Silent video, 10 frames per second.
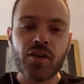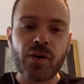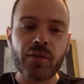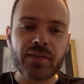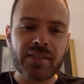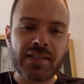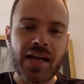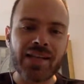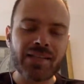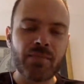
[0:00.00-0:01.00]
you're obviously
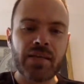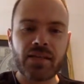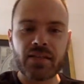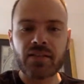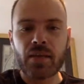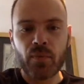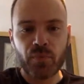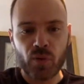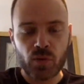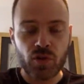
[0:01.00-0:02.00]
not making the same
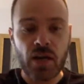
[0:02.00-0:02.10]
approach.